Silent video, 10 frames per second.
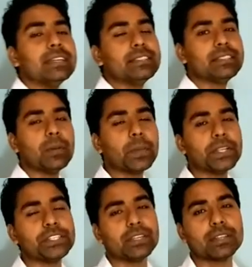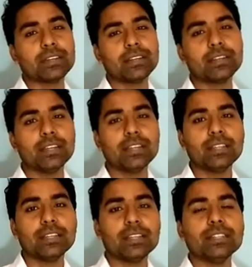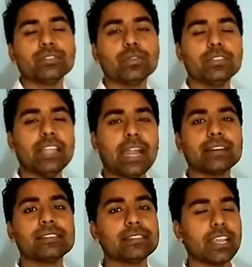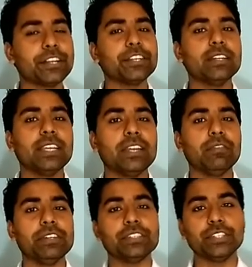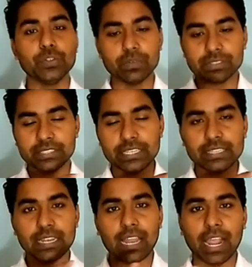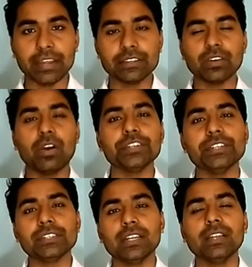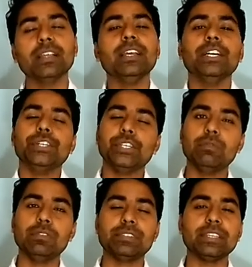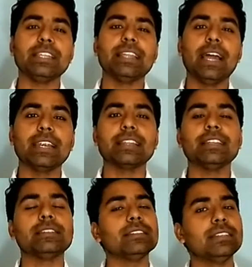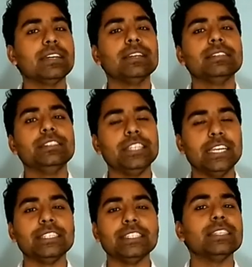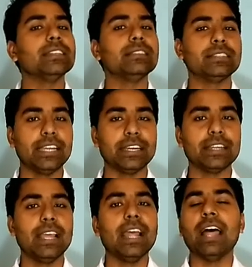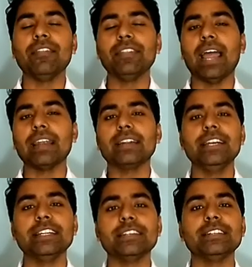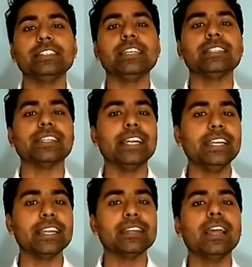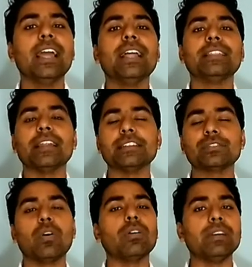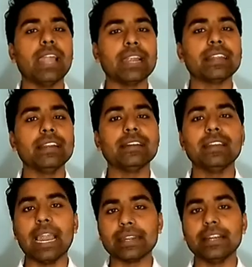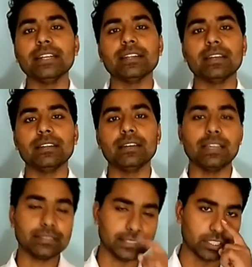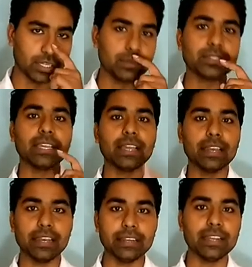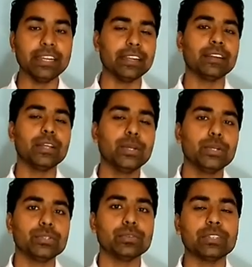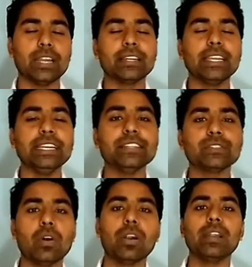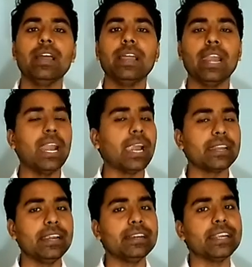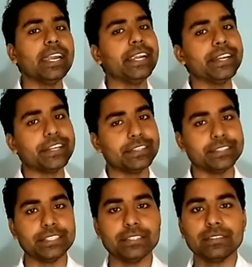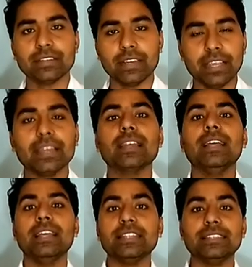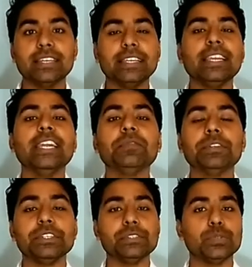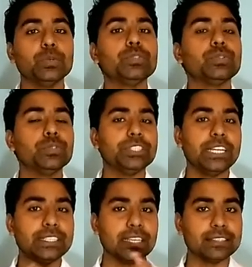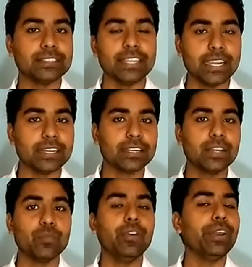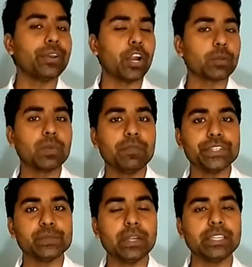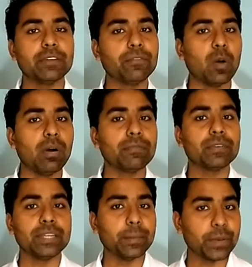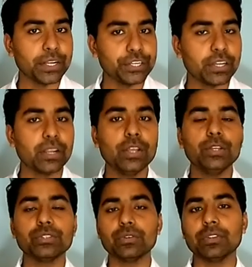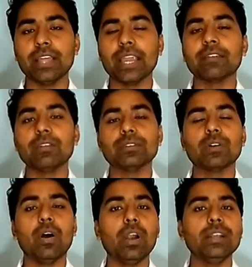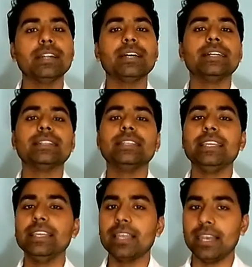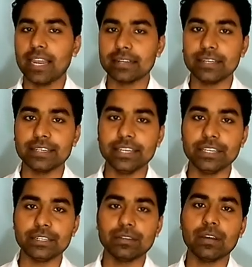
its temperature. So that section in which you will see the line is horizontal, you will say that this is the change in state, and that heat energy is hidden. That is called latent. Latent has synonyms hidden. So that heat is called latent heat energy. Clear? The heat which is used to change the state will not be visible in the form of temperature. So that will call the latent heat.